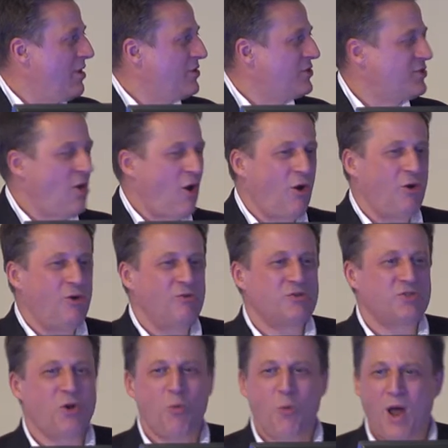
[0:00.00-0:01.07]

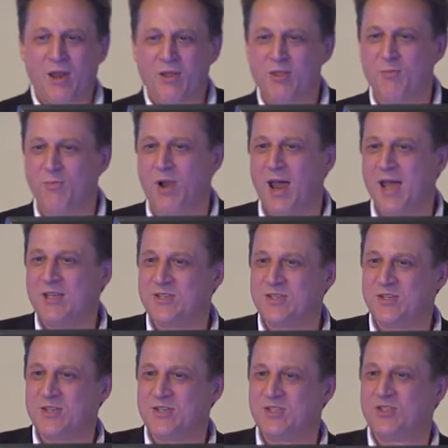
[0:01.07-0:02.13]
So one of the
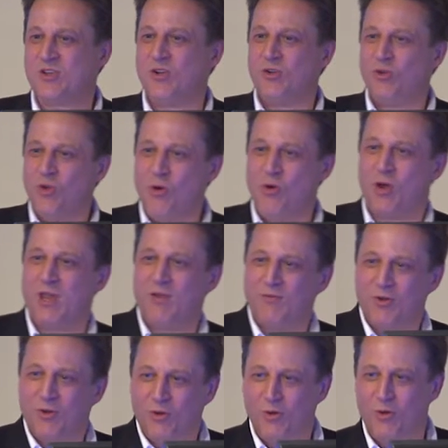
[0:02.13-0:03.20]
places to look, if
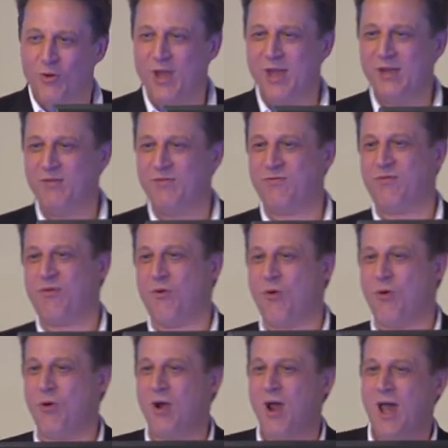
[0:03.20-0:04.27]
you're looking
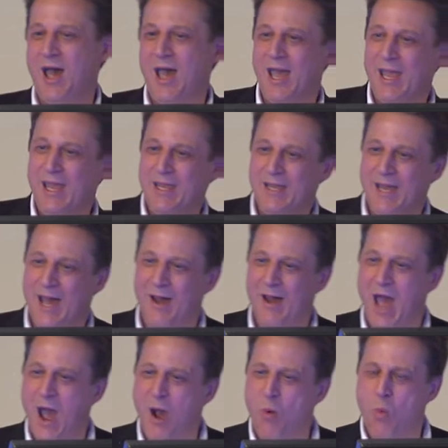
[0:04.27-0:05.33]
for
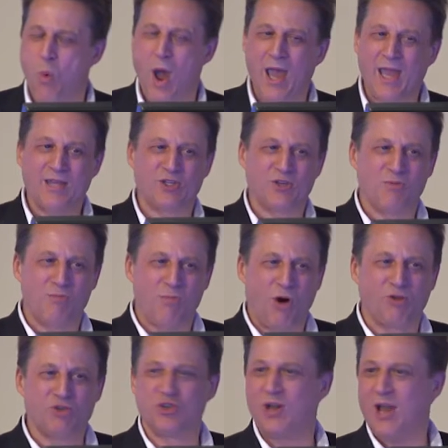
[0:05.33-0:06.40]
a way to
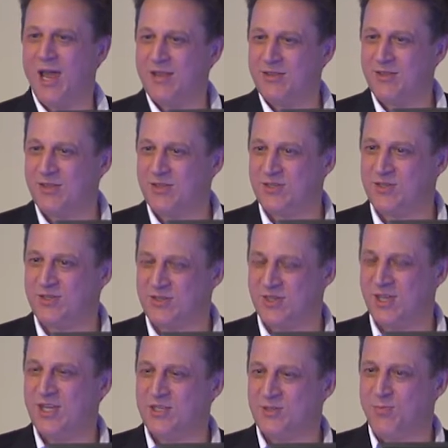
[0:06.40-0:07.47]
modulate this
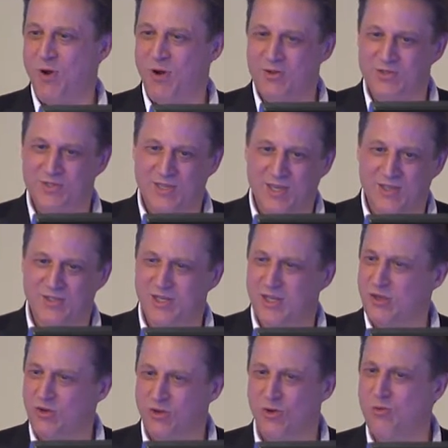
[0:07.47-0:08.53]
disease process
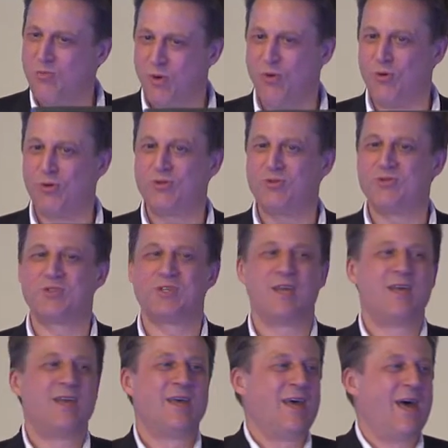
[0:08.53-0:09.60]
in newborns
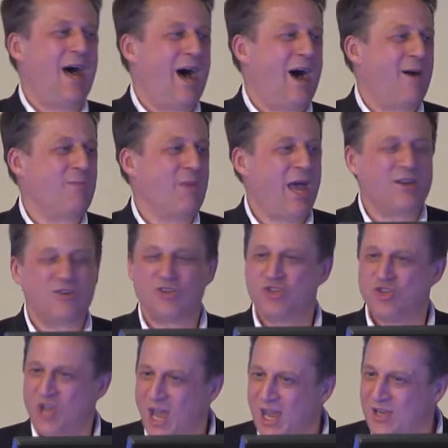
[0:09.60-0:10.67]
and to
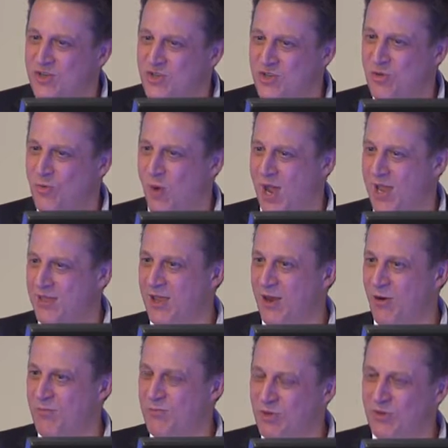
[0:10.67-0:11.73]
change the way
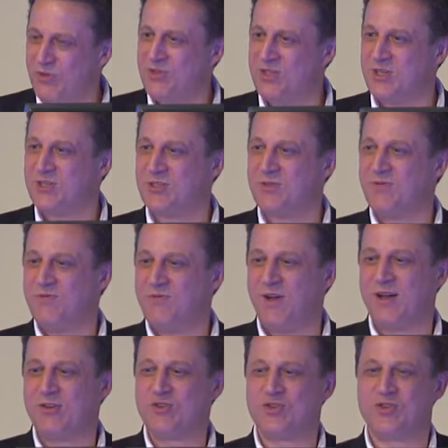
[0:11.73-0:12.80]
their immune system
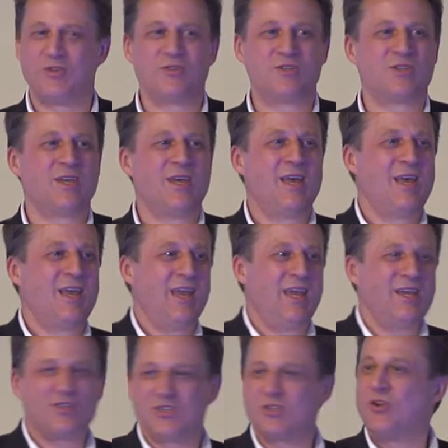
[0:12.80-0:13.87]
functions,
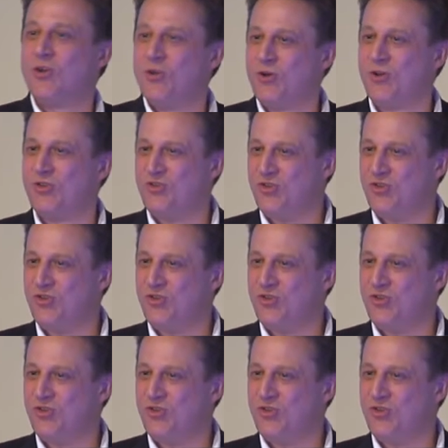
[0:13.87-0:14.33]
is to look at